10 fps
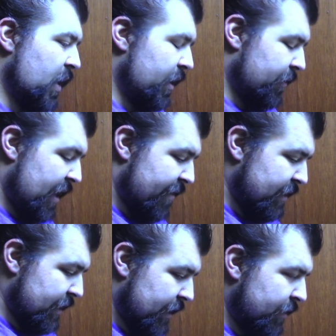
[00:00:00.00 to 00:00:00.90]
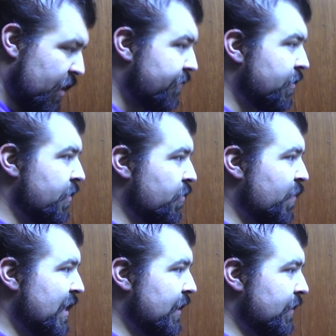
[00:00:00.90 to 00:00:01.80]
I don't have anything, not for another
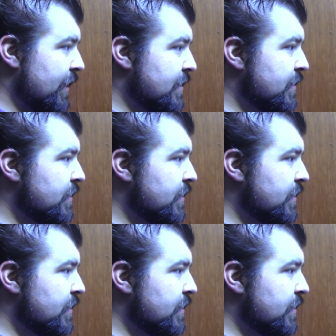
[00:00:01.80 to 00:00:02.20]
week at least.